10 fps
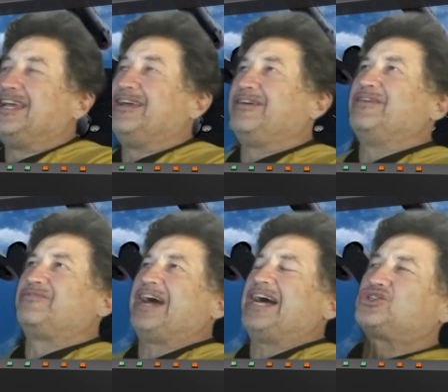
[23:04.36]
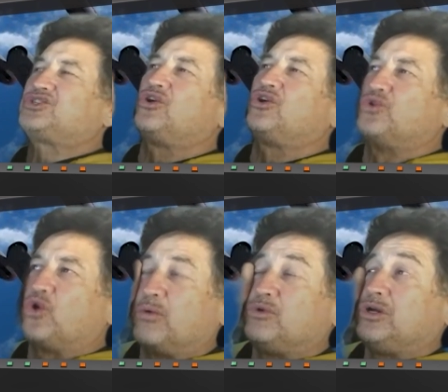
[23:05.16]
if that's her
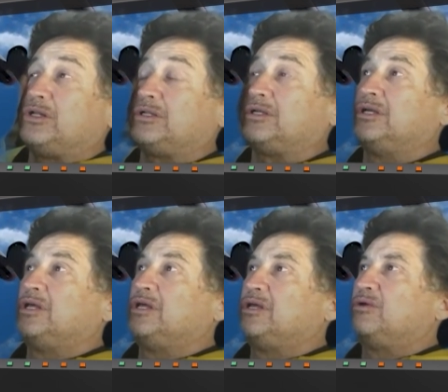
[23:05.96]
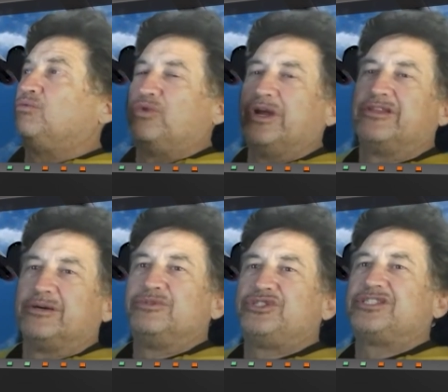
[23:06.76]
normal
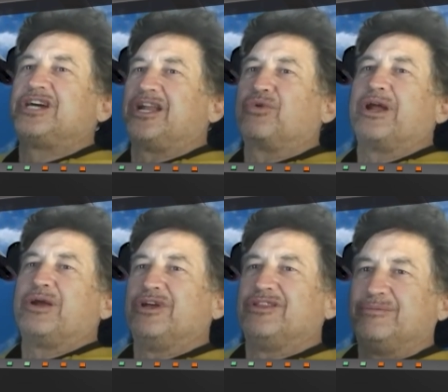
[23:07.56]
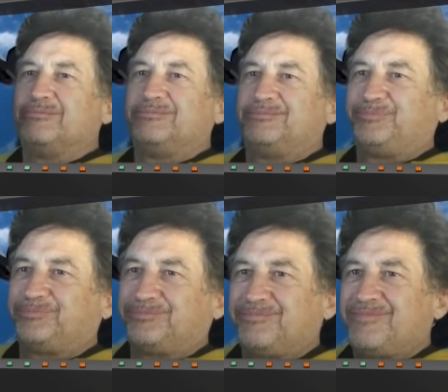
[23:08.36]
rhythm, she's got a great rhythm.
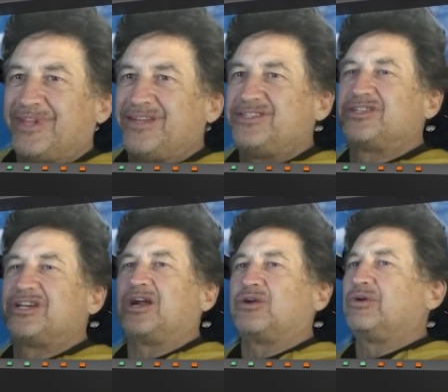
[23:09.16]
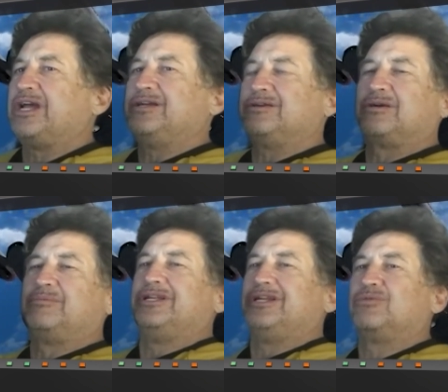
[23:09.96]
She's got a great
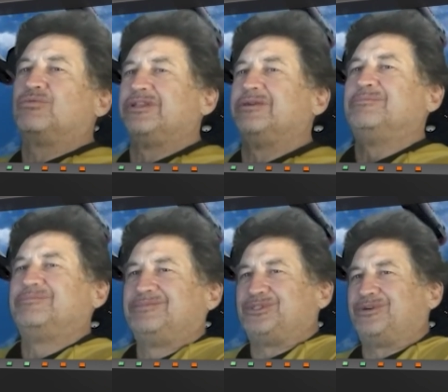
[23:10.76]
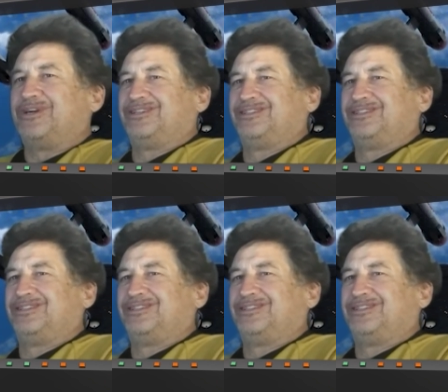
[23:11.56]
comedic rhythm to her.